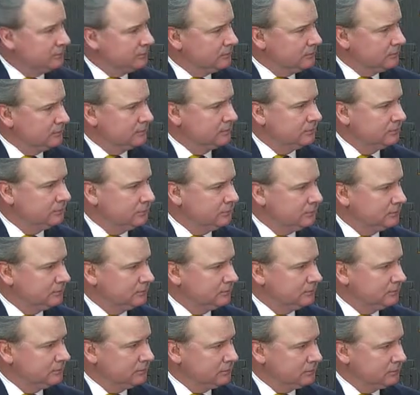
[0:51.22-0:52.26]

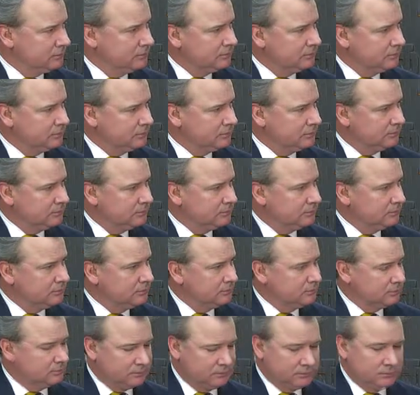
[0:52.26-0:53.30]

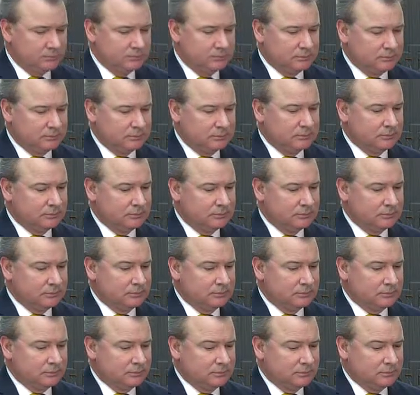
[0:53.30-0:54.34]

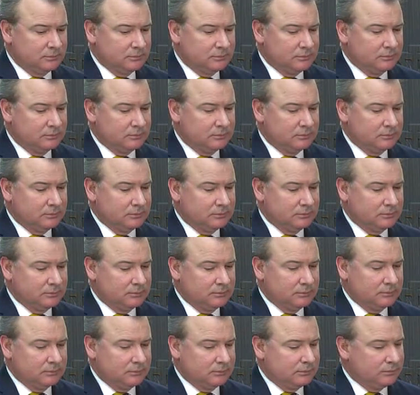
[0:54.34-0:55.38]

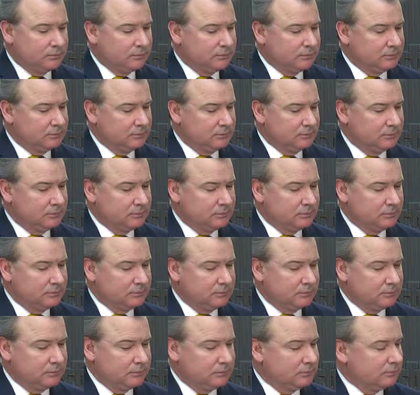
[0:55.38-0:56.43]

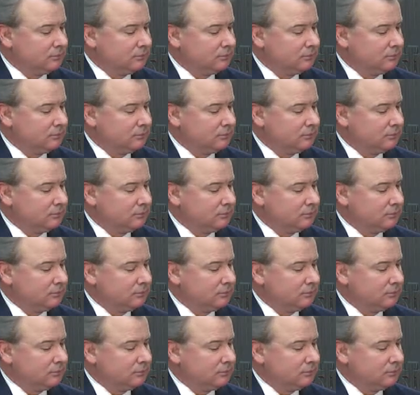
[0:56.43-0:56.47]
This person isn't speaking.